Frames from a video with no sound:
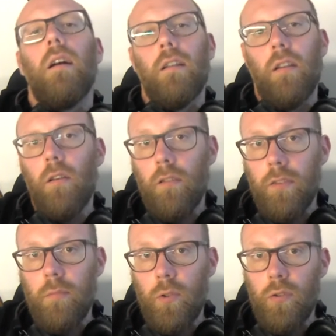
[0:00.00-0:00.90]
go over
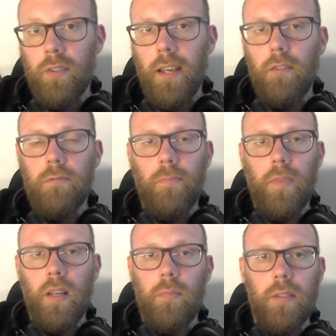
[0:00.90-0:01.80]
your blues scale
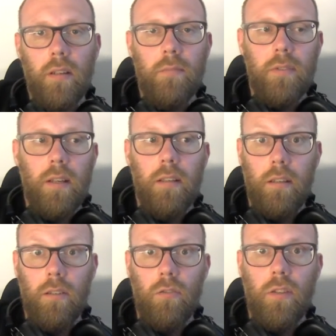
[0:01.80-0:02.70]
a couple of times, you
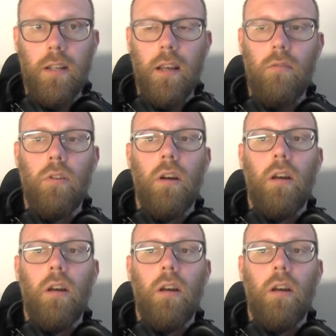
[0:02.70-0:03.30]
can do that now.